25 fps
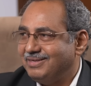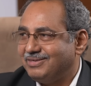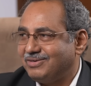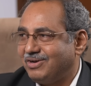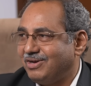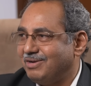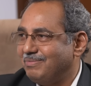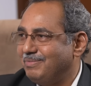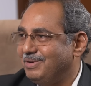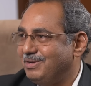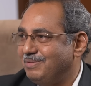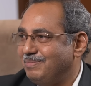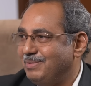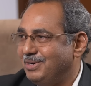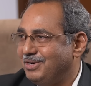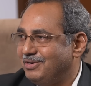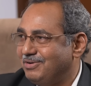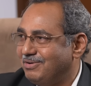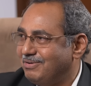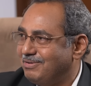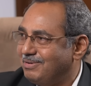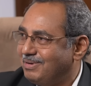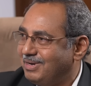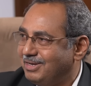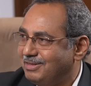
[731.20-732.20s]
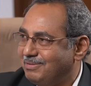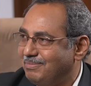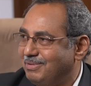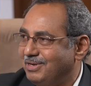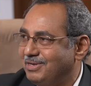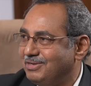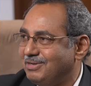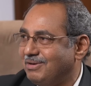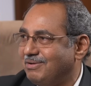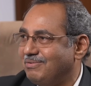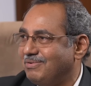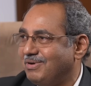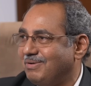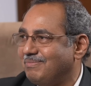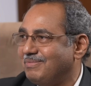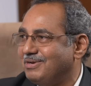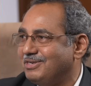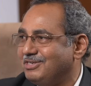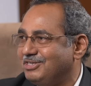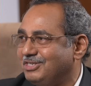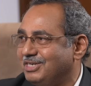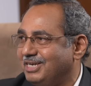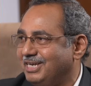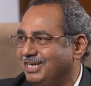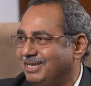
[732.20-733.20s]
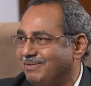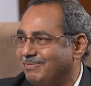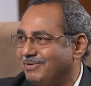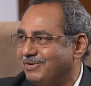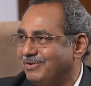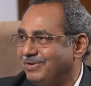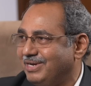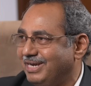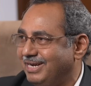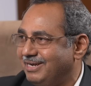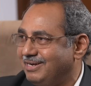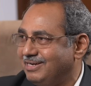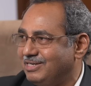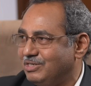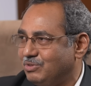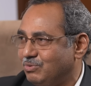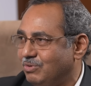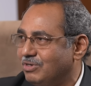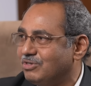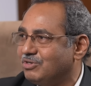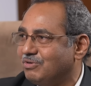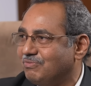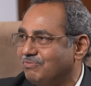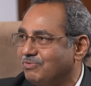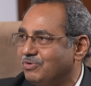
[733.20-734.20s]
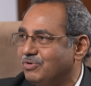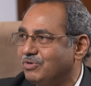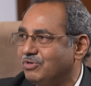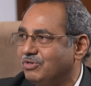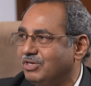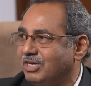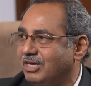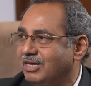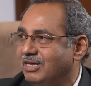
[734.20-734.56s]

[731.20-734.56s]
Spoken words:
This can't be measured on the basis of how much increment you get and so on and so forth.